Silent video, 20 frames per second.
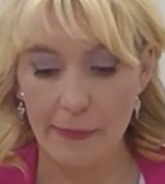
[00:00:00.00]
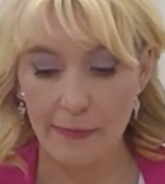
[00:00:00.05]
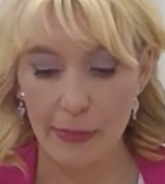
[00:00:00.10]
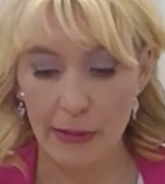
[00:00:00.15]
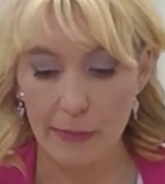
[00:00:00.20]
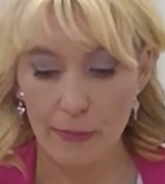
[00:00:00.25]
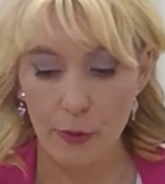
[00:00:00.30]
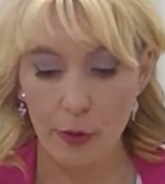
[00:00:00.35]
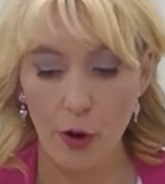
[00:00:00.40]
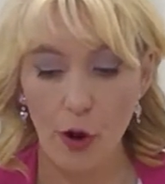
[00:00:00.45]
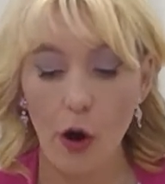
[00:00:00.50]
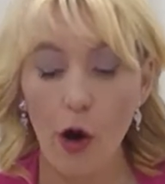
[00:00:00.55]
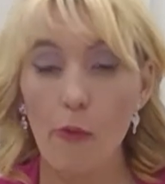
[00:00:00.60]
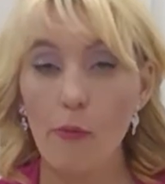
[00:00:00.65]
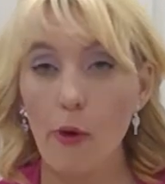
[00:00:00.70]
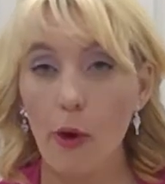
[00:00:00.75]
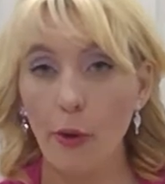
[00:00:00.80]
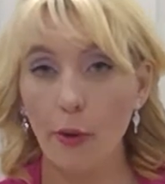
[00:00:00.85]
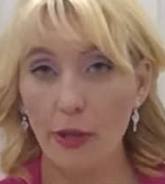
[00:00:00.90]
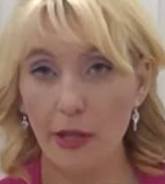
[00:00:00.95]
a bit more
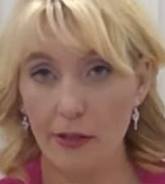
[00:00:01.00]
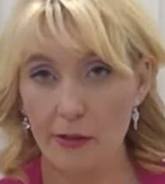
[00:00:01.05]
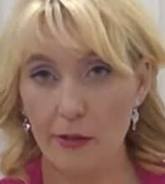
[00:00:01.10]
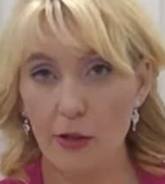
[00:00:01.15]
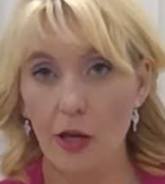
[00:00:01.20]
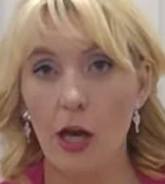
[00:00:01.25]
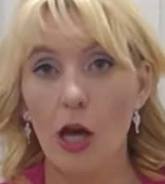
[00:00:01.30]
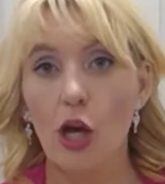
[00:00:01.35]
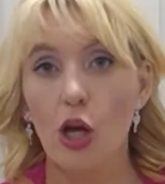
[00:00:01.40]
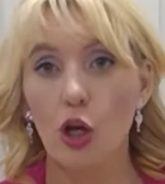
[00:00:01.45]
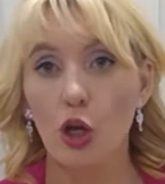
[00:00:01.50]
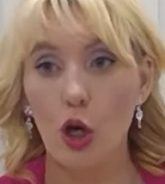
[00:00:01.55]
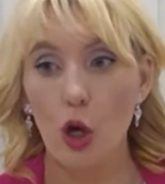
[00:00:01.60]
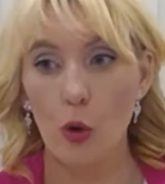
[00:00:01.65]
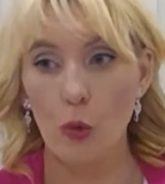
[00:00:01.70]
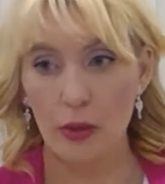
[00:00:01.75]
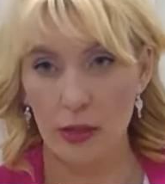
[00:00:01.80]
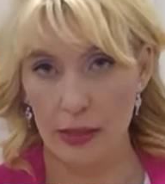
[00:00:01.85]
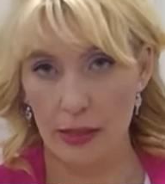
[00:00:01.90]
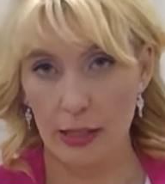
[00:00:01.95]
harmonious
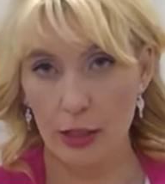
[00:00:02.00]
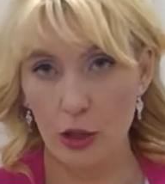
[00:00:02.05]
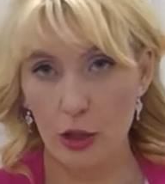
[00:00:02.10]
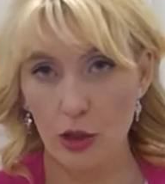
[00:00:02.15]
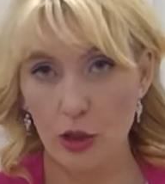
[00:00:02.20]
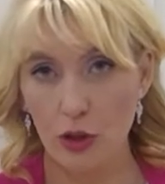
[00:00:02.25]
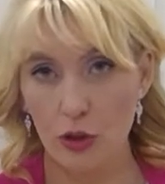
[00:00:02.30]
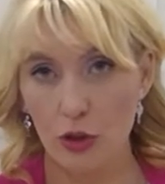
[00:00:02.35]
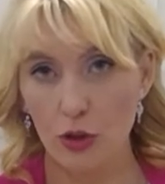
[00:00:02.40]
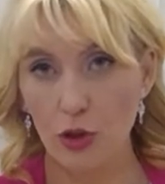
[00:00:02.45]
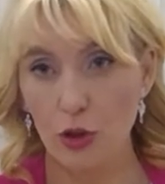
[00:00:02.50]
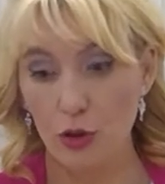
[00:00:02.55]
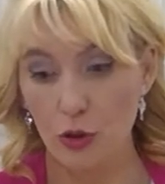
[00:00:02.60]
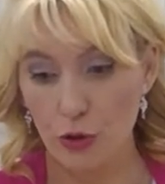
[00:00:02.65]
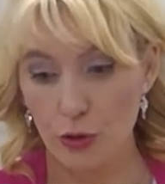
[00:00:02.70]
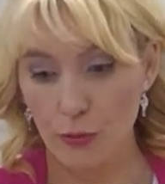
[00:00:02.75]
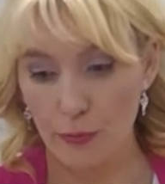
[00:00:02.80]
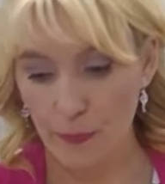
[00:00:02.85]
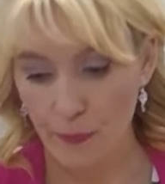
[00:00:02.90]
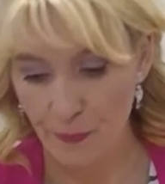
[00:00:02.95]
going into
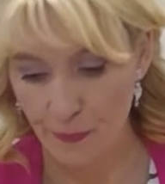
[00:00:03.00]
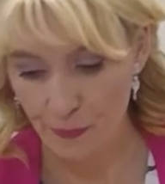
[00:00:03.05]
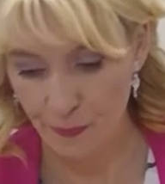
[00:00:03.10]
June.